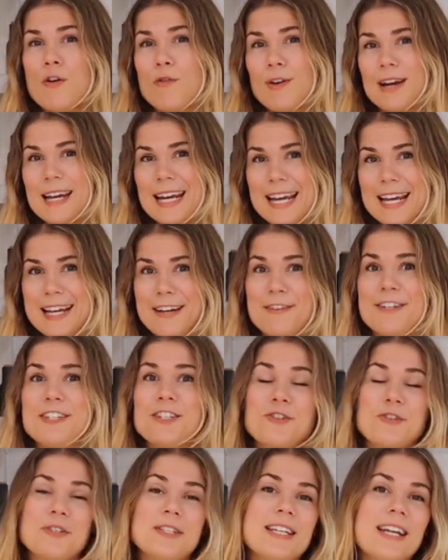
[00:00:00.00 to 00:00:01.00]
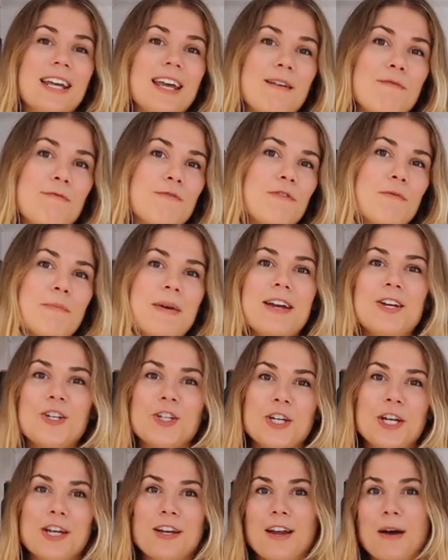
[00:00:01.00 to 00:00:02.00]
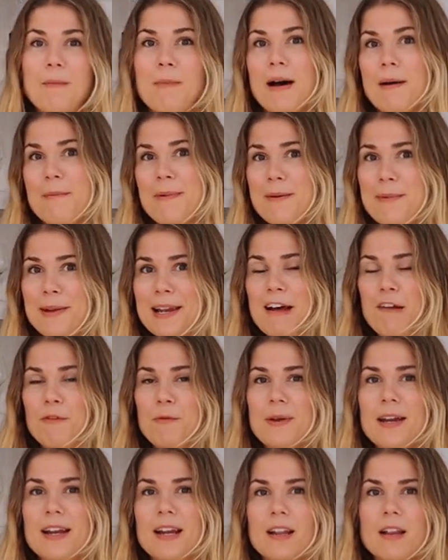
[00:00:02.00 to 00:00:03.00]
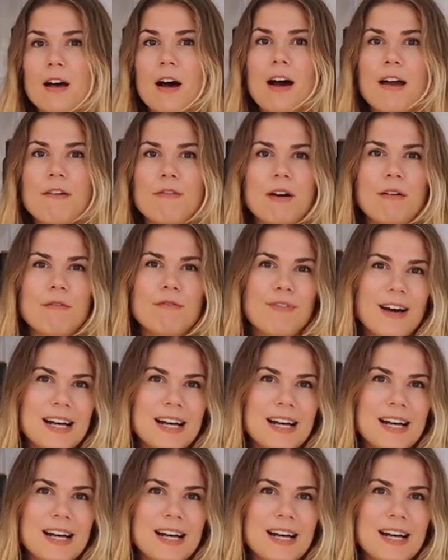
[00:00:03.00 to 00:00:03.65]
really interesting information about baby-led weaning that I found